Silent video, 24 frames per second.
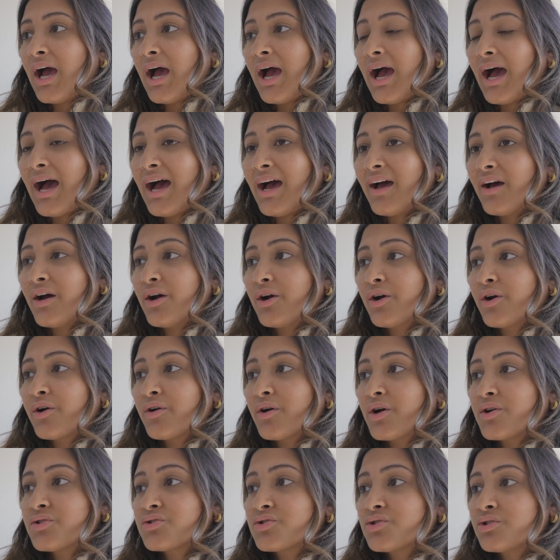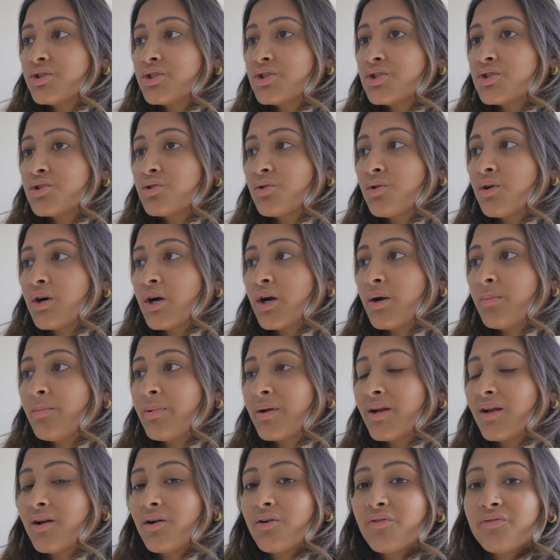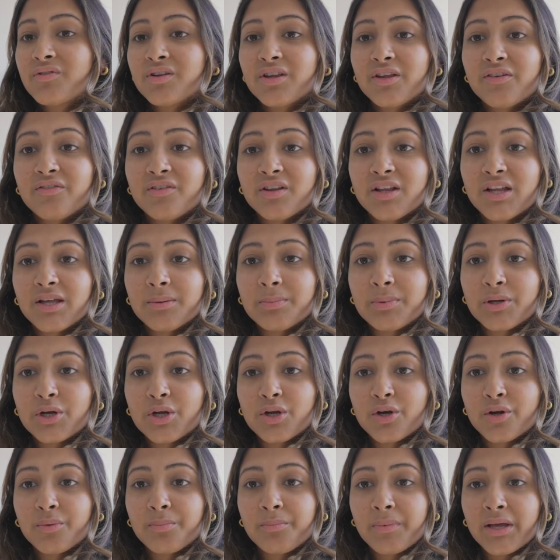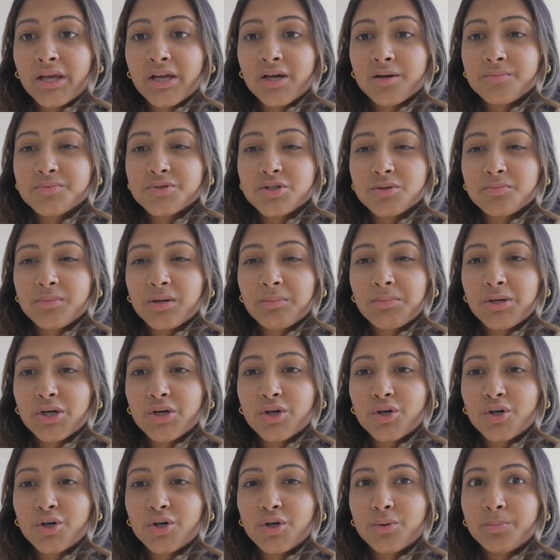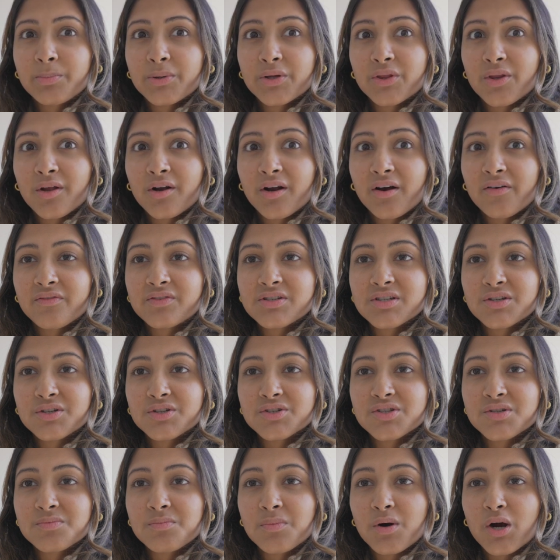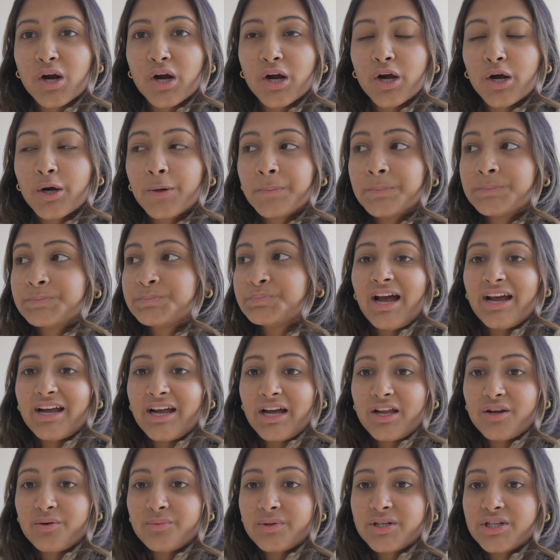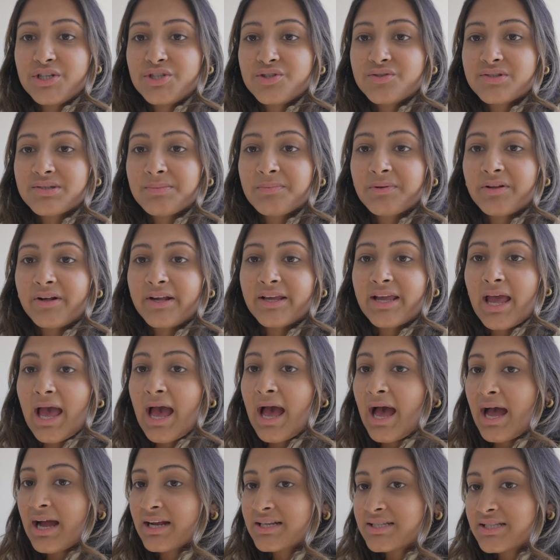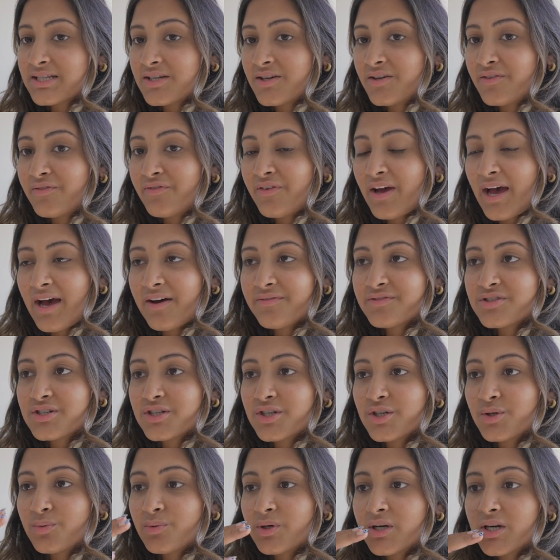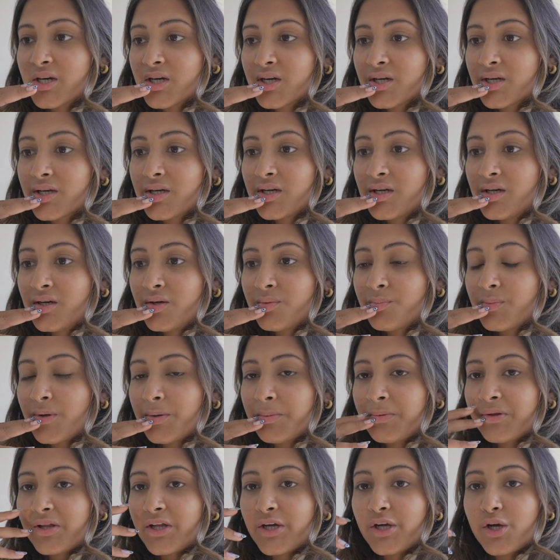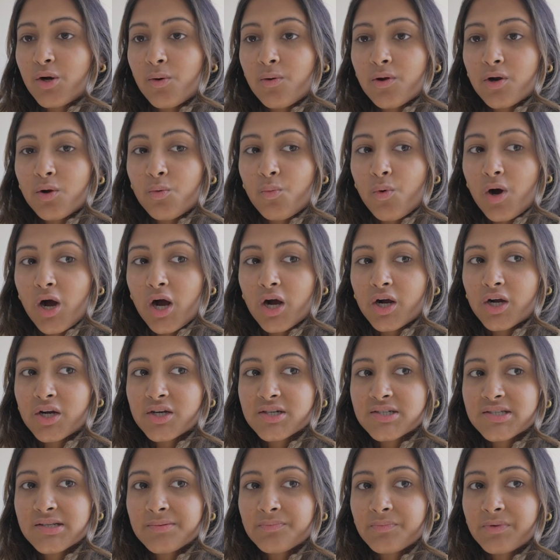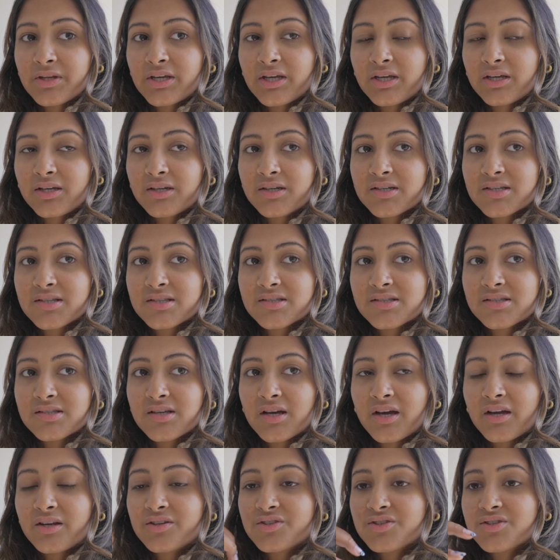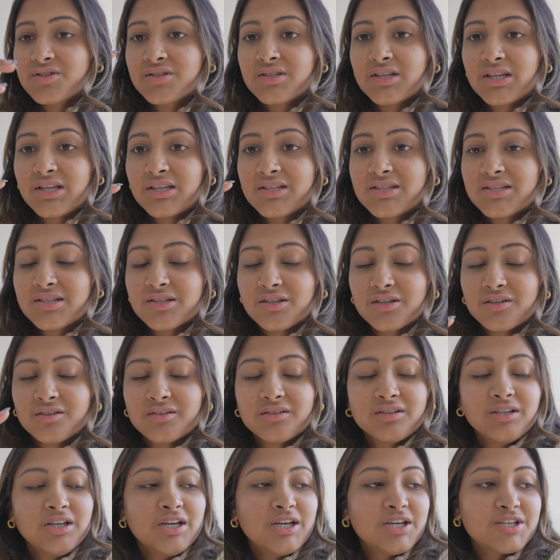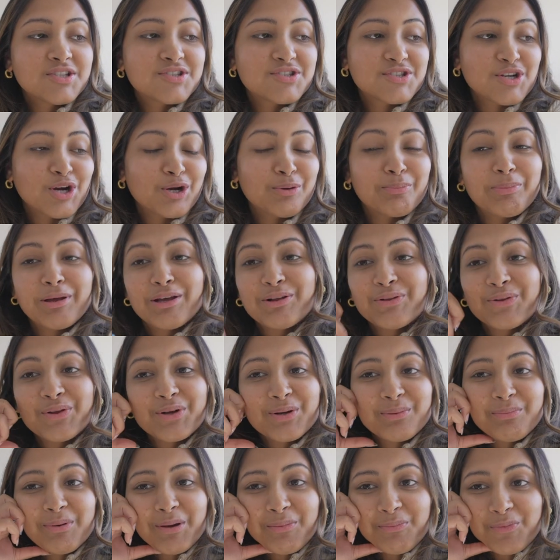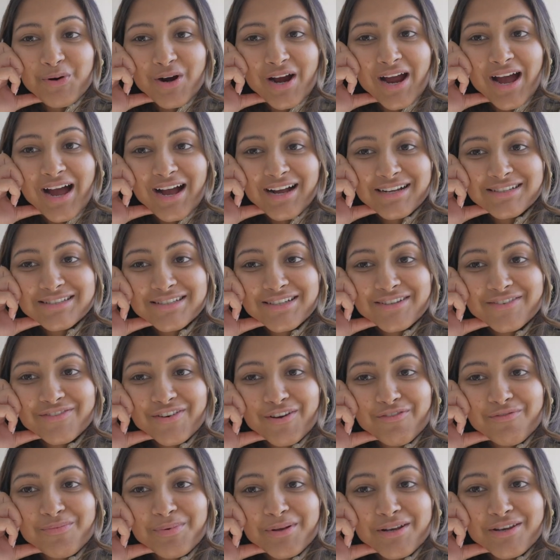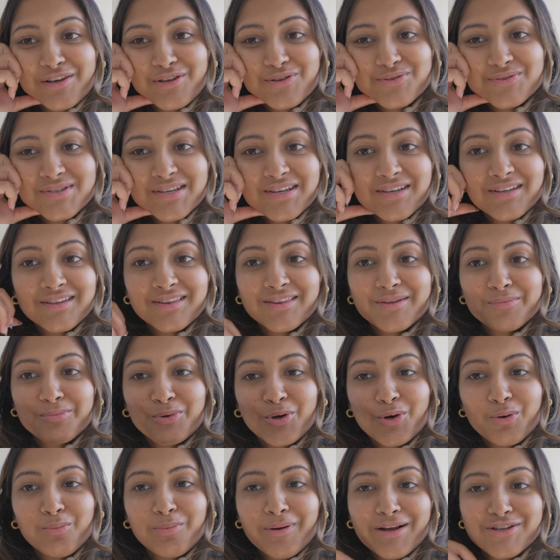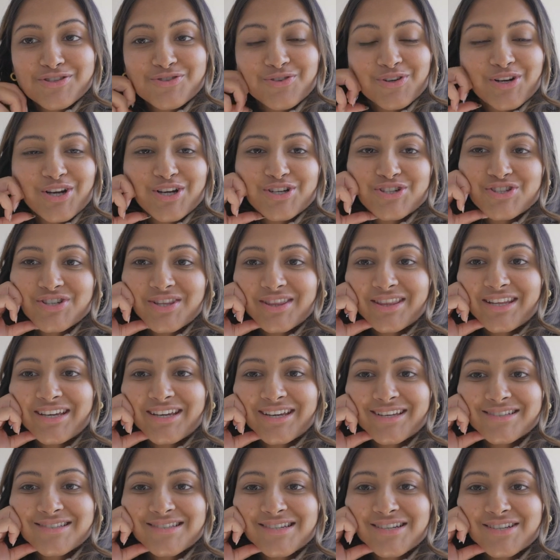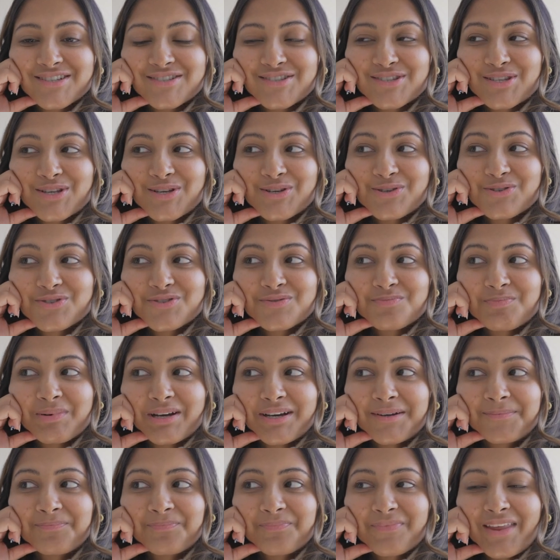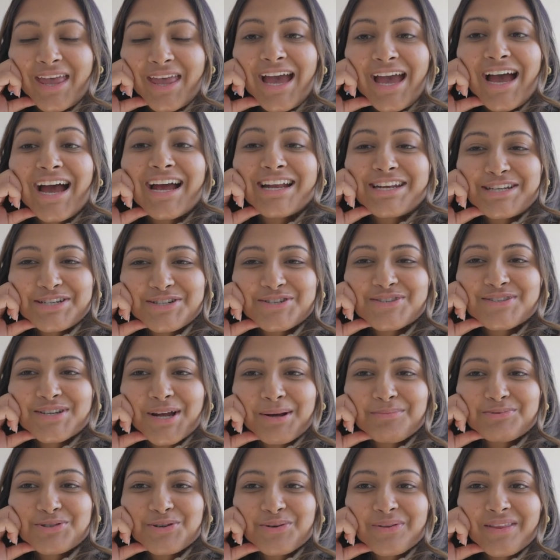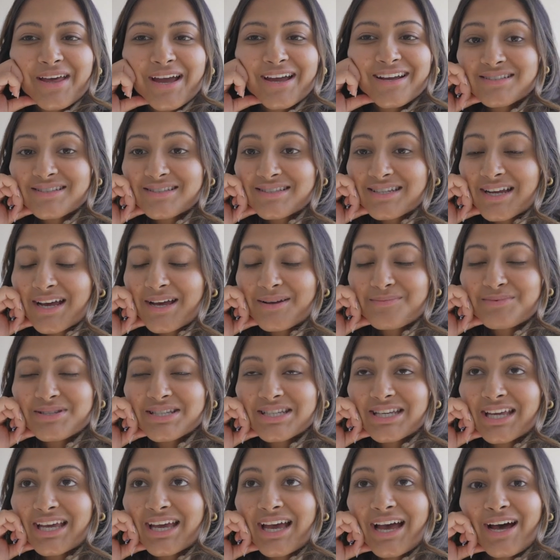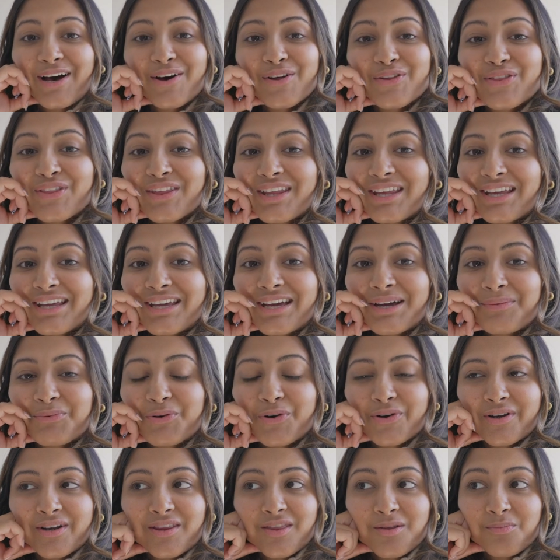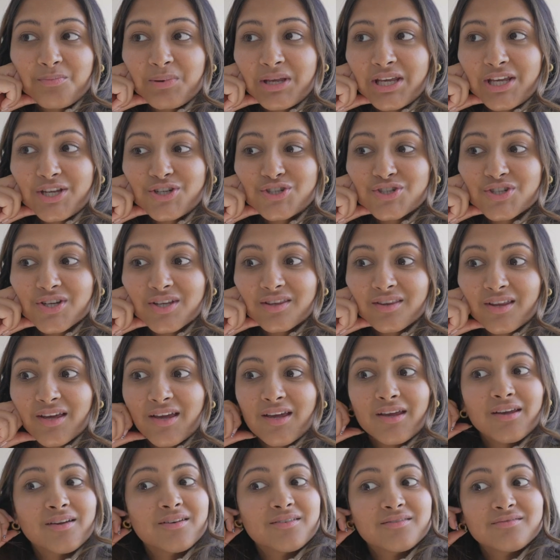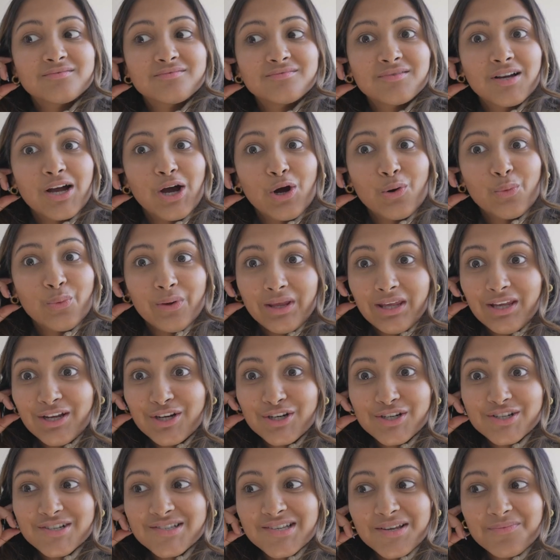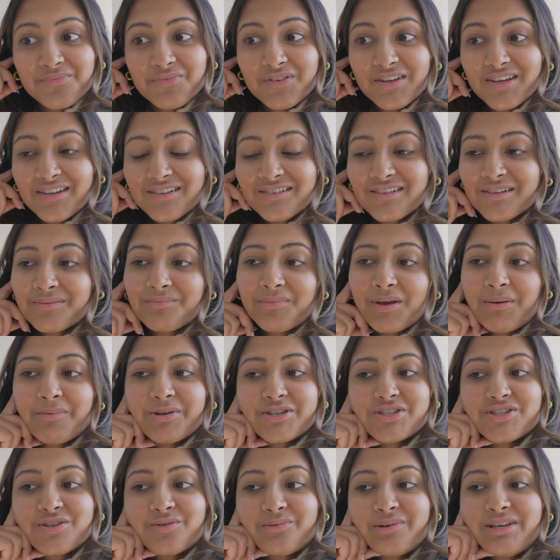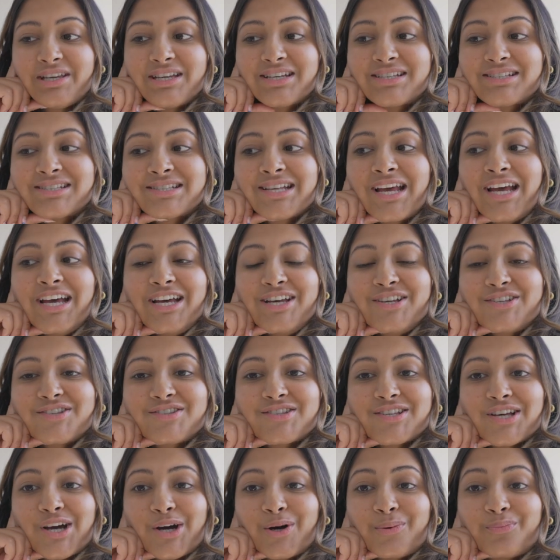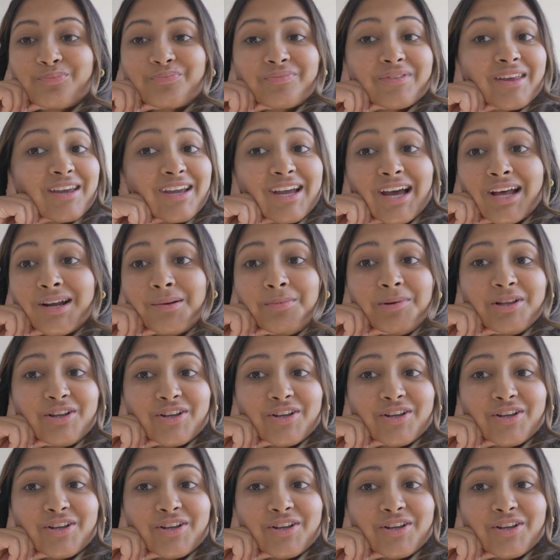at a grocery store, but I don't really feel like putting on makeup, so maybe I'll put that off till tomorrow. I kind of want to do something like active after work maybe like go on a walk or something because I just need to start being a little bit more active. I've been using the whole breast reduction thing as an excuse, but I need to stop doing that. It's time to get healthy. I'm going to the beach in like a week or something, like maybe two weeks. So gotta be